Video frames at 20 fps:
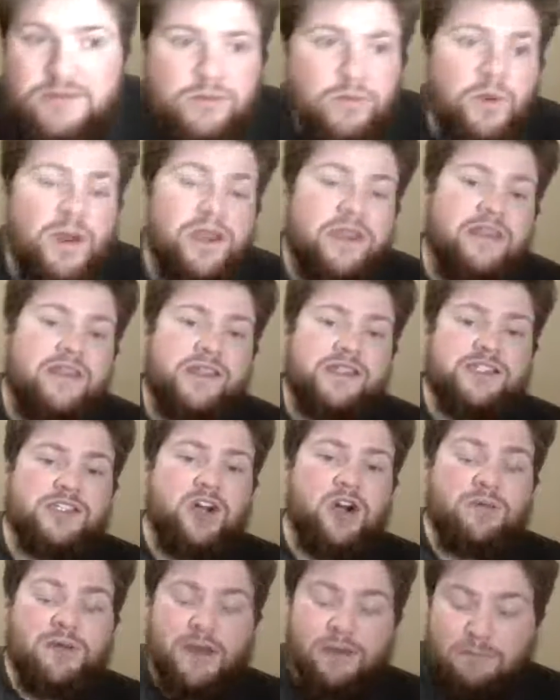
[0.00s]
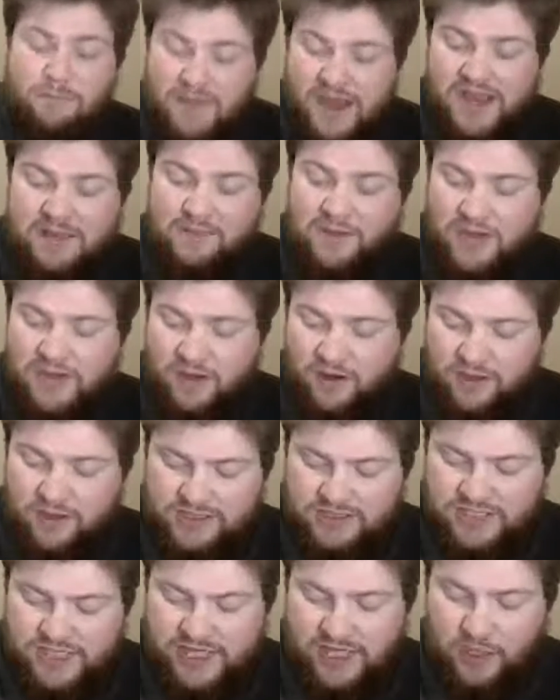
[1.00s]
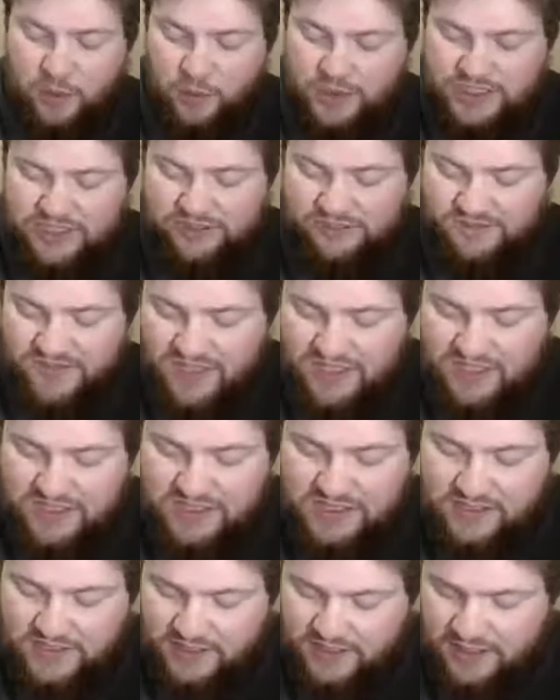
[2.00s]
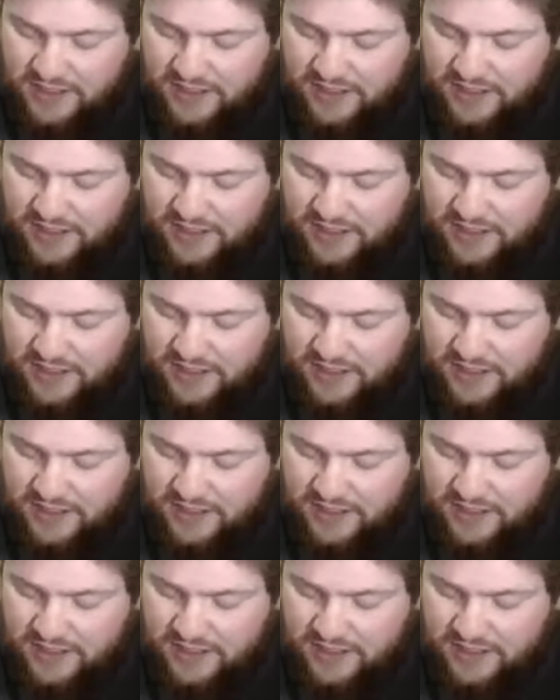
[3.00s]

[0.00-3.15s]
with this comic might be the art style, which I feel